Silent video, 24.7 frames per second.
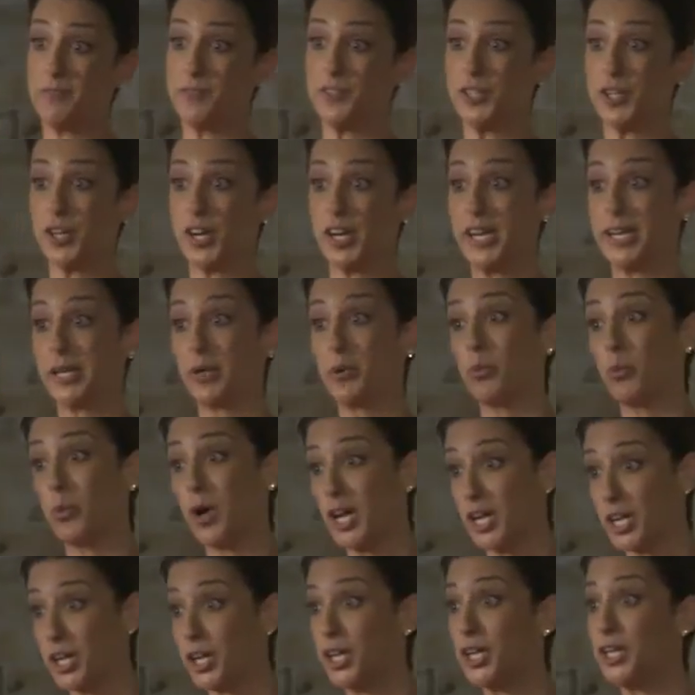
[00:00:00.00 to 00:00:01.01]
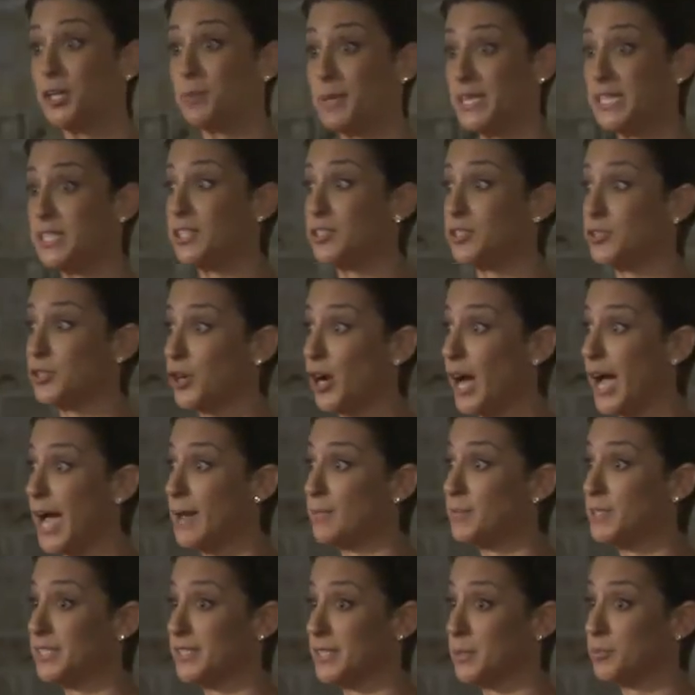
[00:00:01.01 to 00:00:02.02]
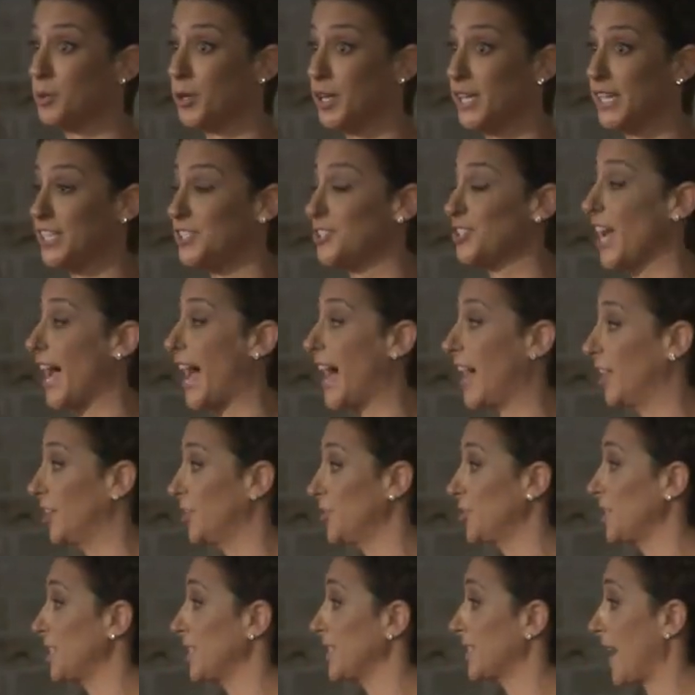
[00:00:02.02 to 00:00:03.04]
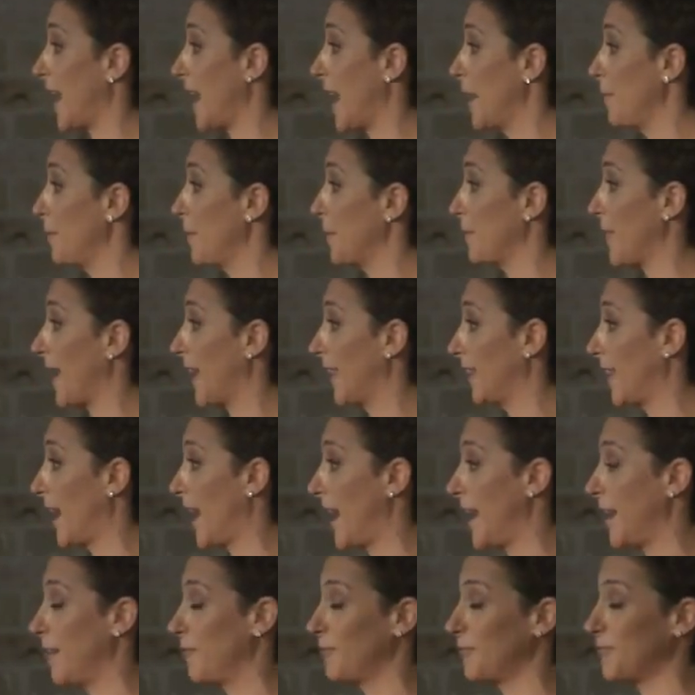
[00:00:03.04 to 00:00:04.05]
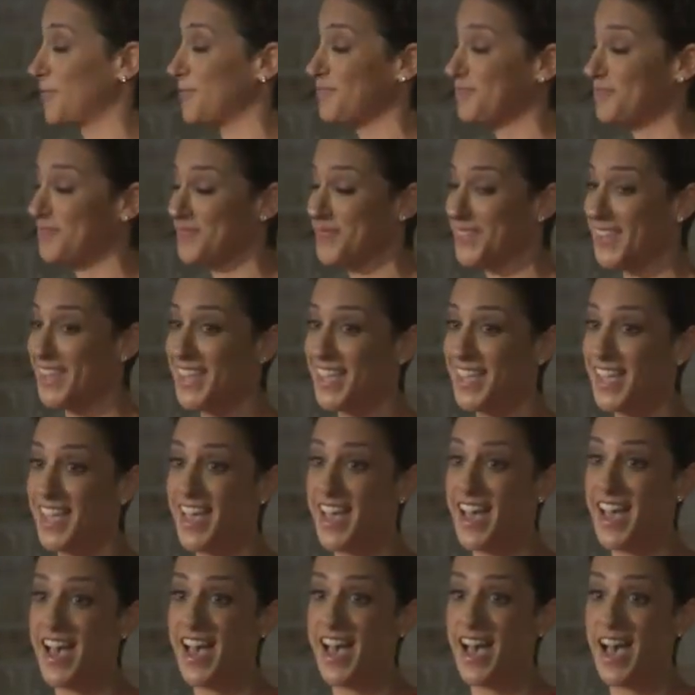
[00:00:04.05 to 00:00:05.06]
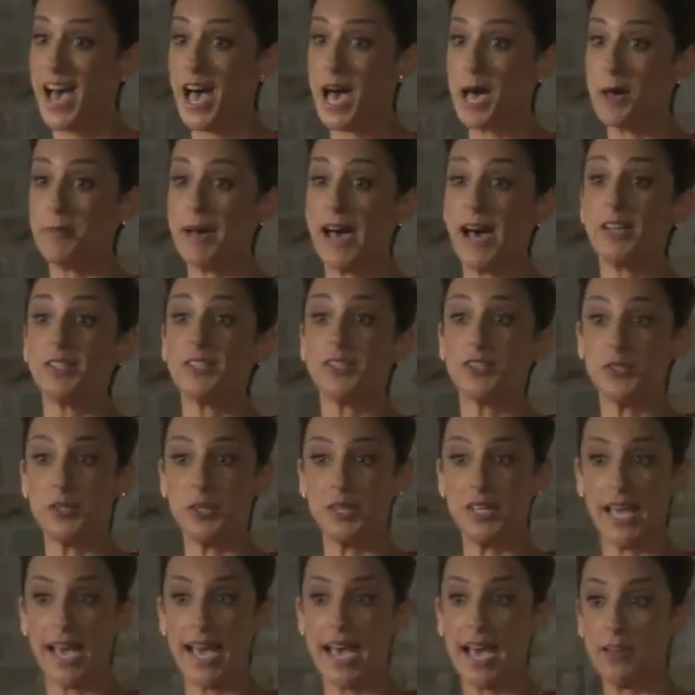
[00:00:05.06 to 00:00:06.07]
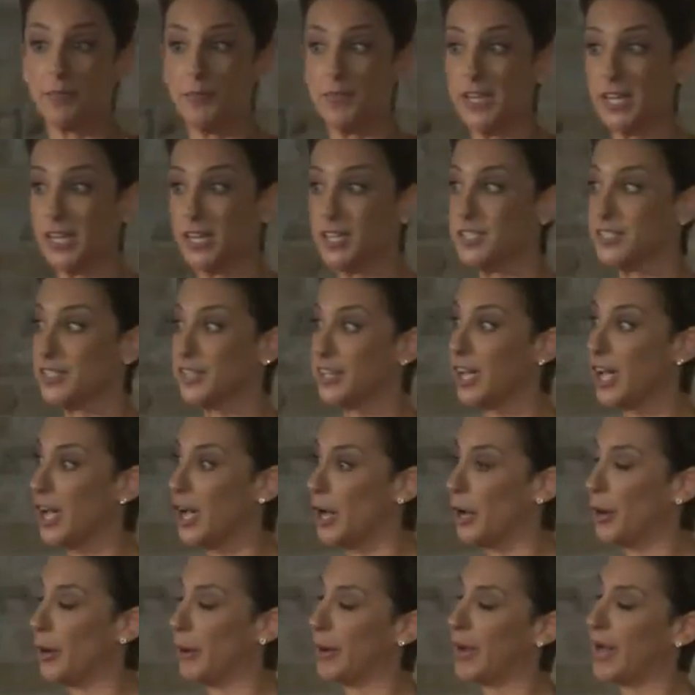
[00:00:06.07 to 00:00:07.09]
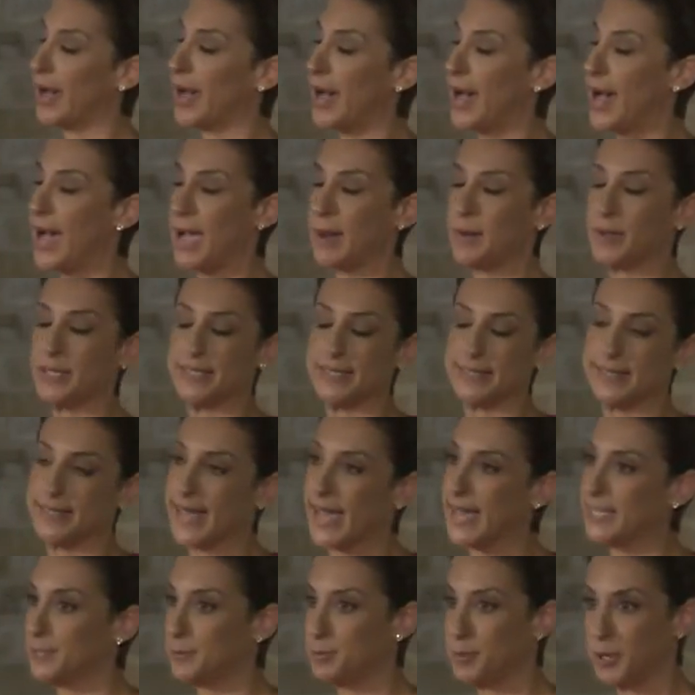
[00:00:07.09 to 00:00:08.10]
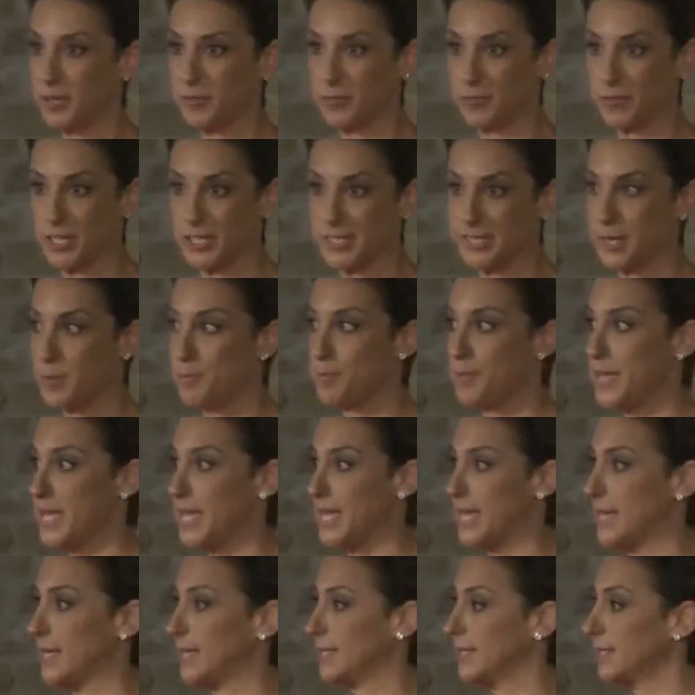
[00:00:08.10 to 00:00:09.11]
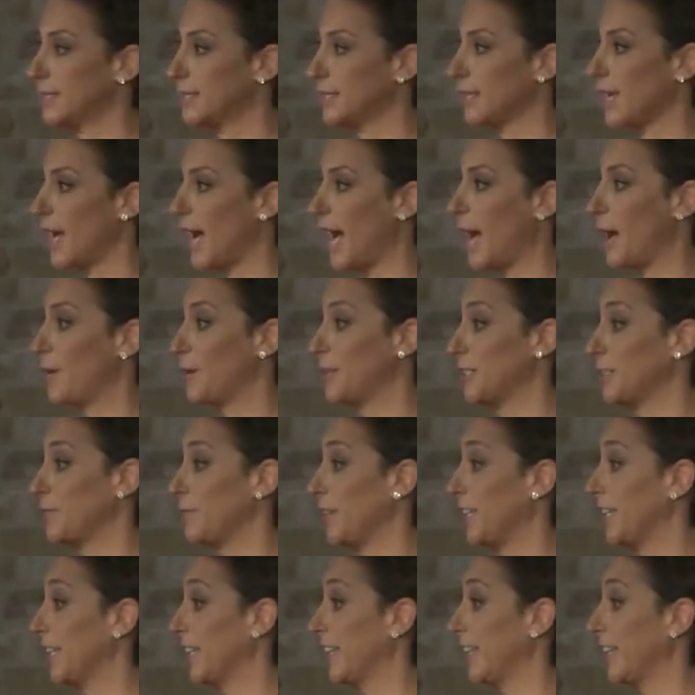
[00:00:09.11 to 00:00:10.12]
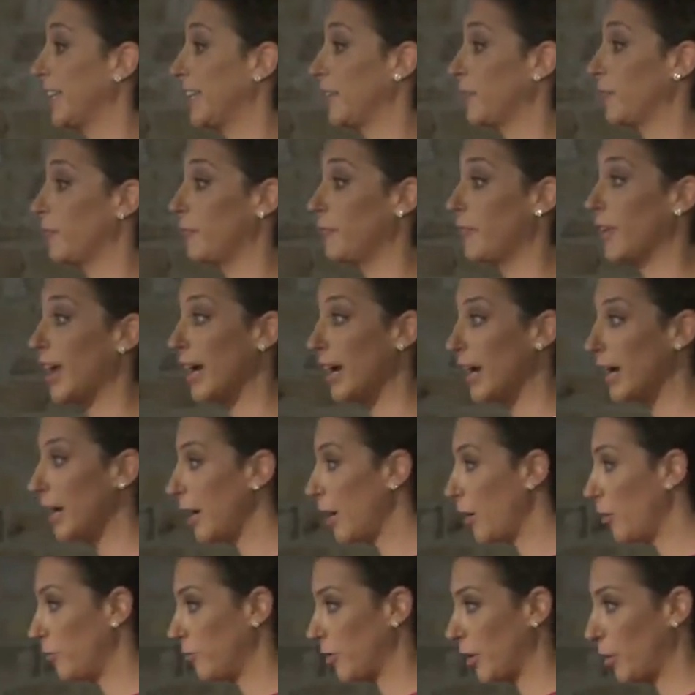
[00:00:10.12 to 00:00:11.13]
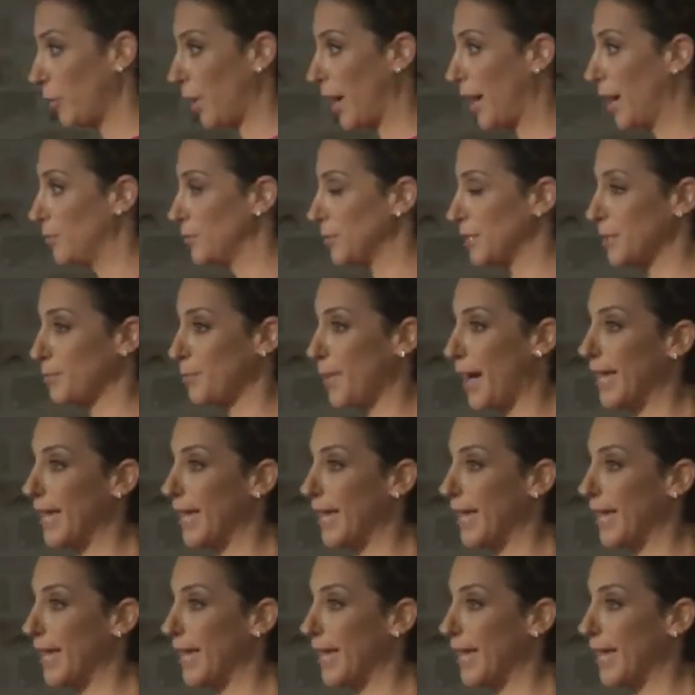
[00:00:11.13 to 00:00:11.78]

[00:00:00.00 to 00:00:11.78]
during what could be described as a pretty challenging time in my life. About 2.5 years ago, I was desperate for some peace. I was feeling very overwhelmed in my